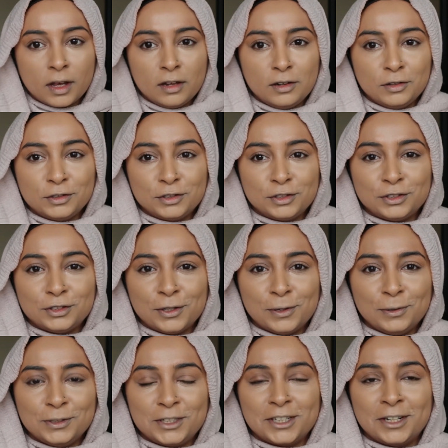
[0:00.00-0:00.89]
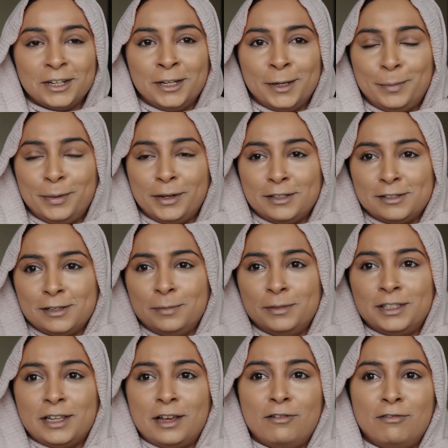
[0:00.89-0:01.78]
It looks so shiny because
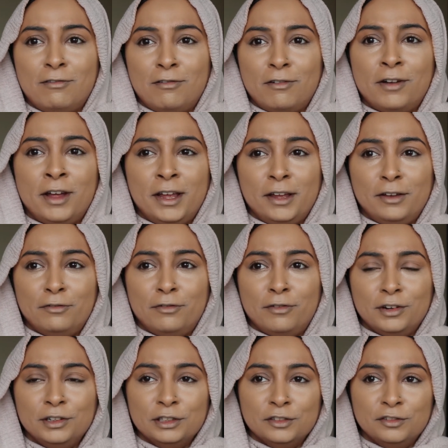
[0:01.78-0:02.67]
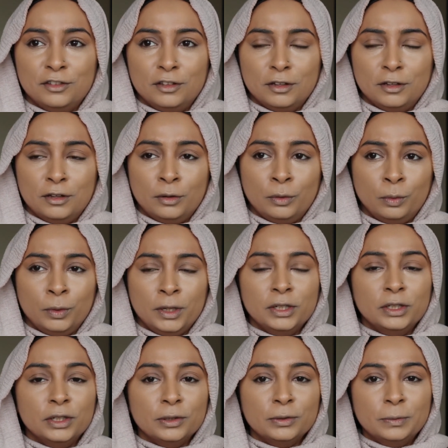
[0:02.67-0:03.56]
I'm sat right in front of the
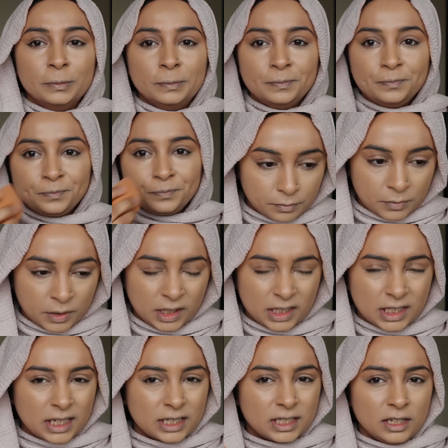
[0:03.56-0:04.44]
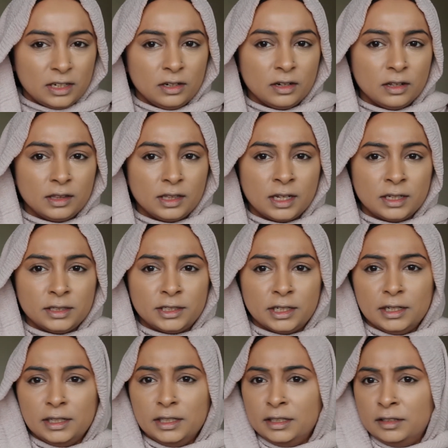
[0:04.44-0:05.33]
window, but it's actually not that
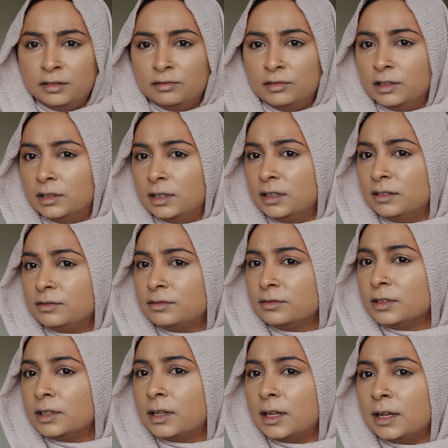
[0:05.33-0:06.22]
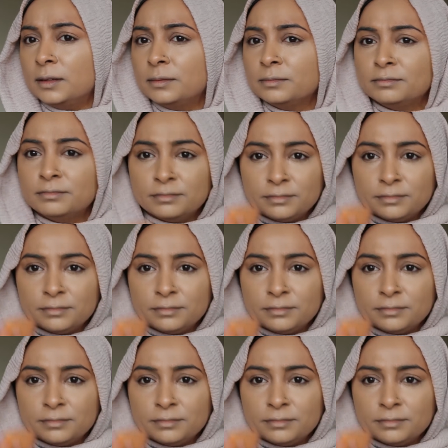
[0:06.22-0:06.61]
shiny in real life, okay?